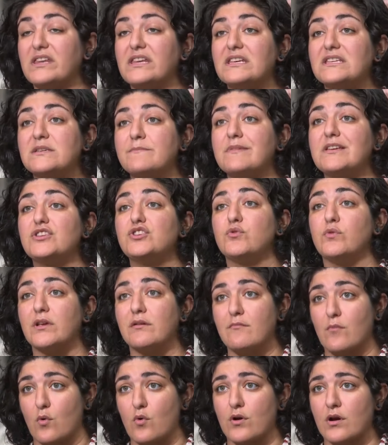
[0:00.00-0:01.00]
Councilmember
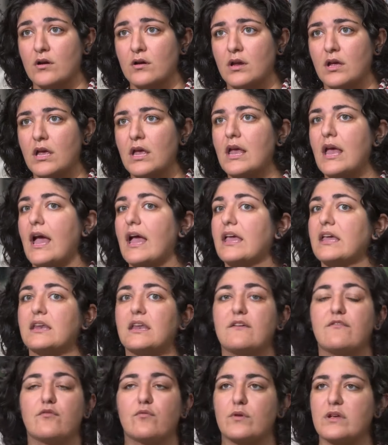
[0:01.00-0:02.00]
Bakhtiari says
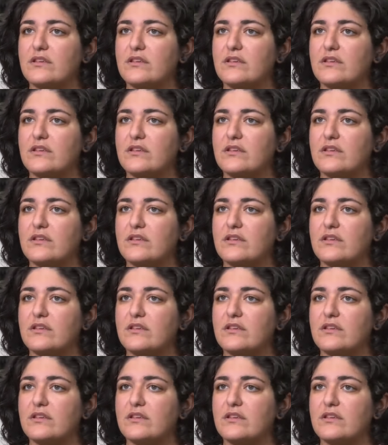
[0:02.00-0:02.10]
while this